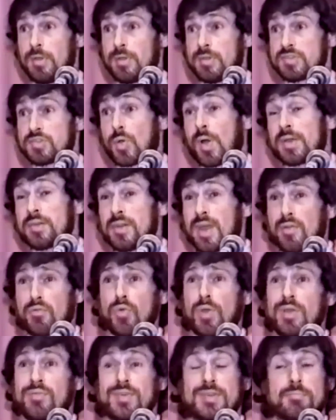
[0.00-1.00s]
So I'd
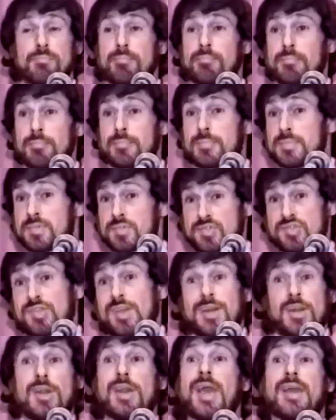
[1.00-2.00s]
never even
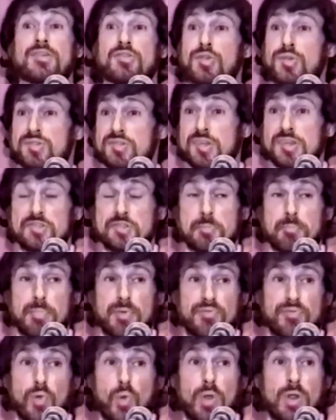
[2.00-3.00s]
seen an exorcism
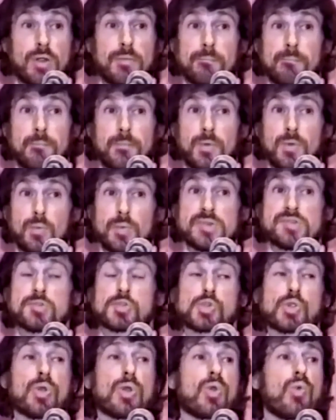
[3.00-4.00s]
before, wasn't
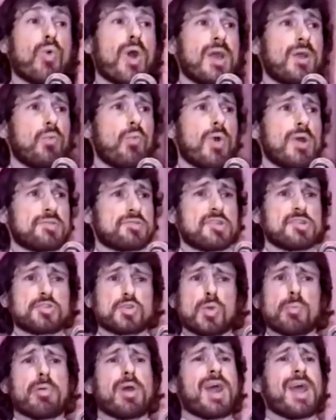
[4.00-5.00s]
sure quite what to
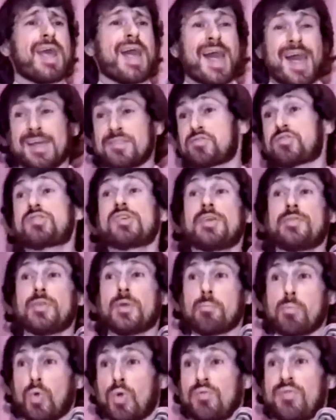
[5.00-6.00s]
do, but I had seen the
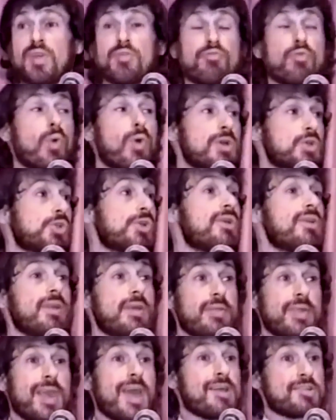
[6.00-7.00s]
movie, fortunately,
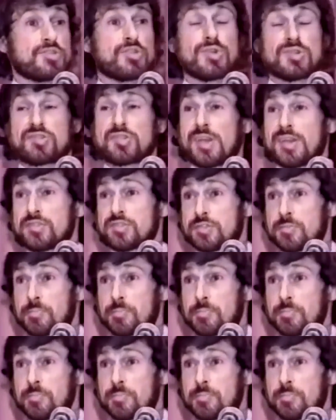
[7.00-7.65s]
The Exorcist.